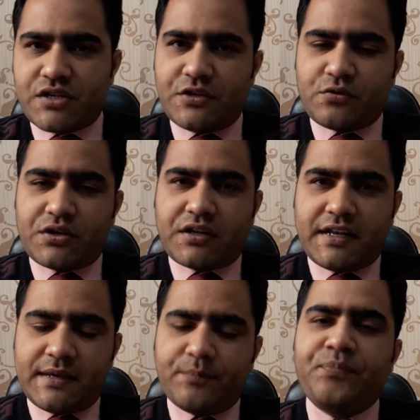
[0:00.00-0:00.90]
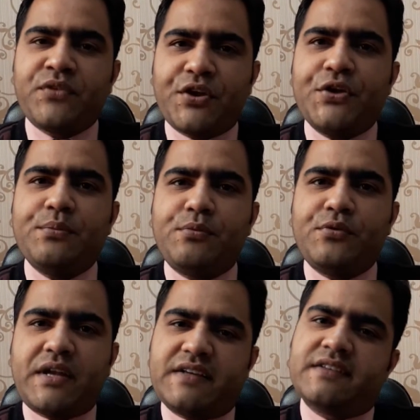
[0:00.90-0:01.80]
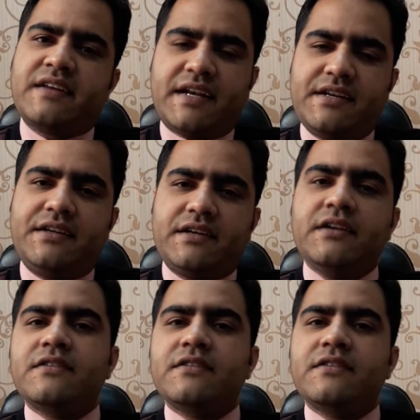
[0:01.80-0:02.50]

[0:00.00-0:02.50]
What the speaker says: and you can claim input tax credit